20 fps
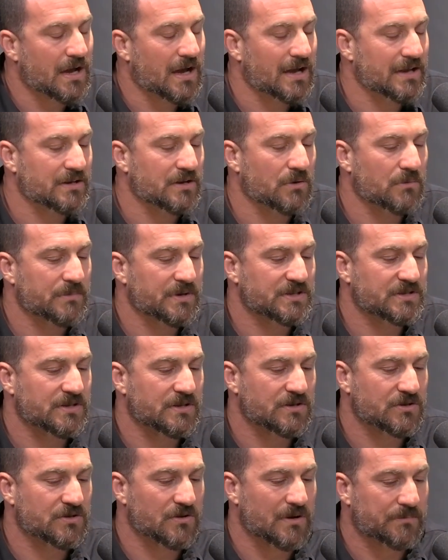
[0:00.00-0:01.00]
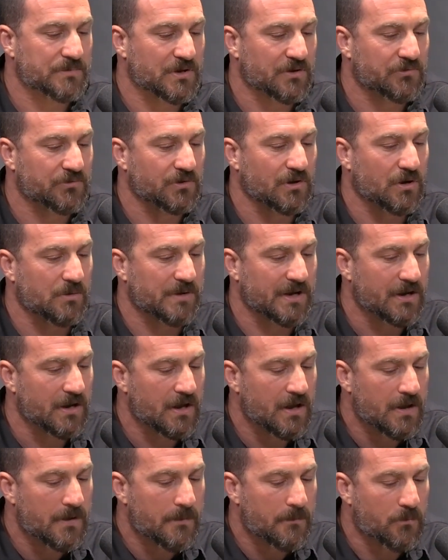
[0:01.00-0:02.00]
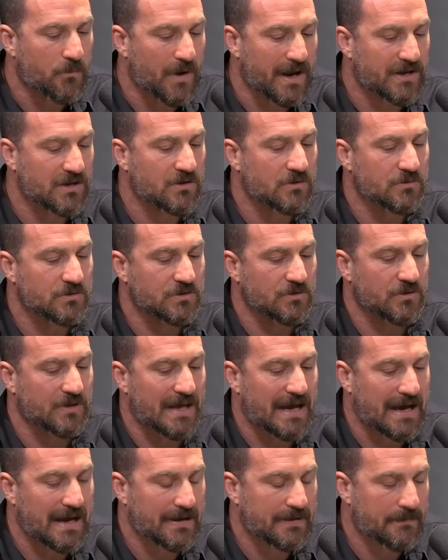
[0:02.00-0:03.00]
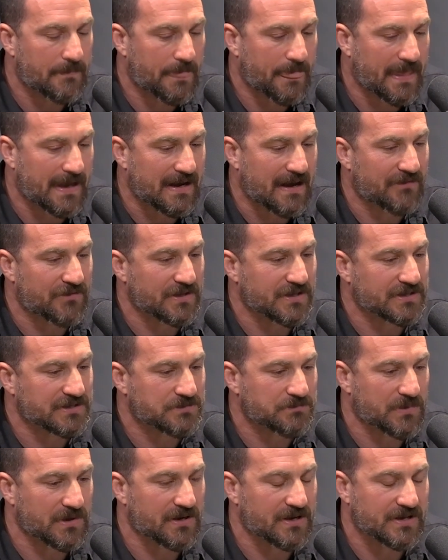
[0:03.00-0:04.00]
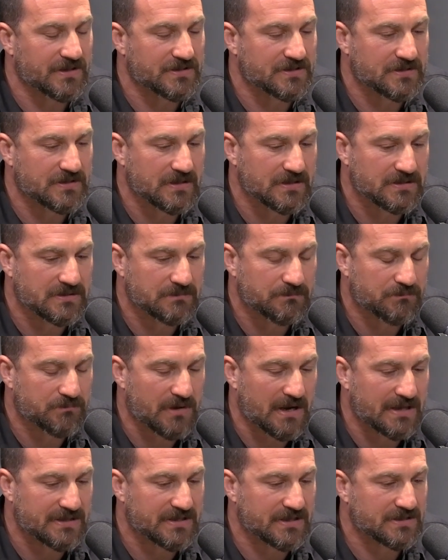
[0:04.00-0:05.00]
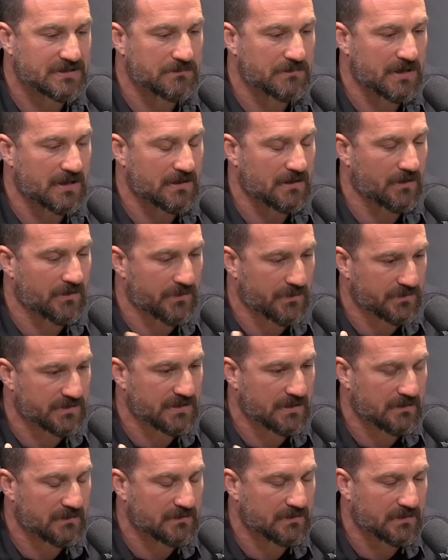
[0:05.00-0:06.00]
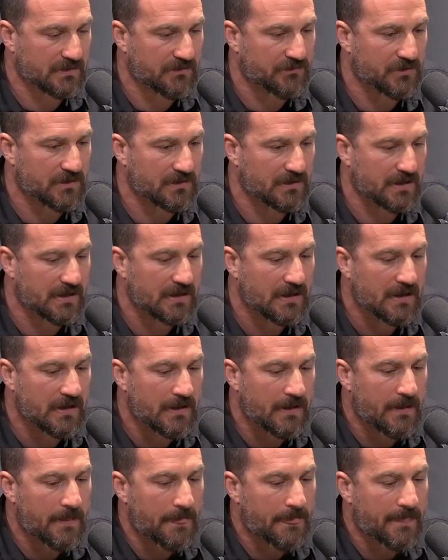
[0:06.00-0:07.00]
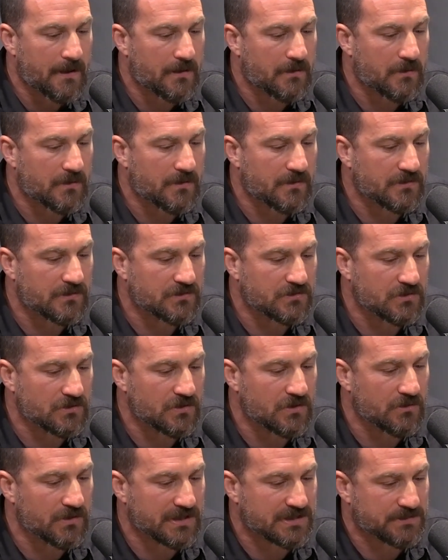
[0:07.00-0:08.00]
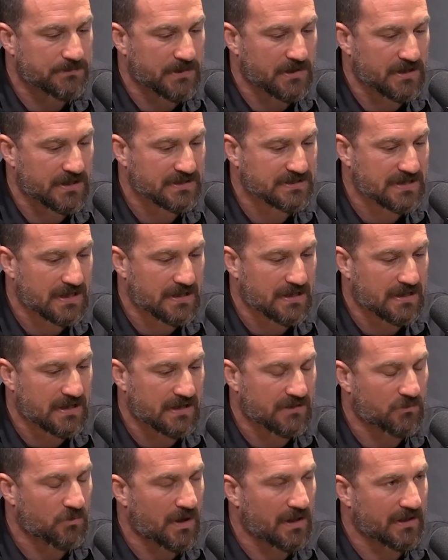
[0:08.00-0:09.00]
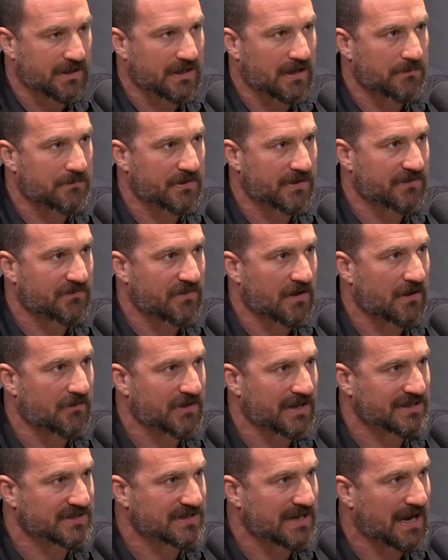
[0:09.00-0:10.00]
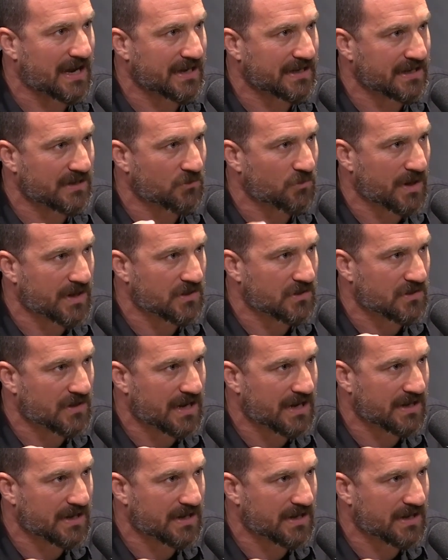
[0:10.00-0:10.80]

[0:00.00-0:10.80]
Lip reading: I don't mean to interrupt your flow, but when you do that, and having experienced this process a bit, although differently, do you experience any kind of welling up of anxiety when you're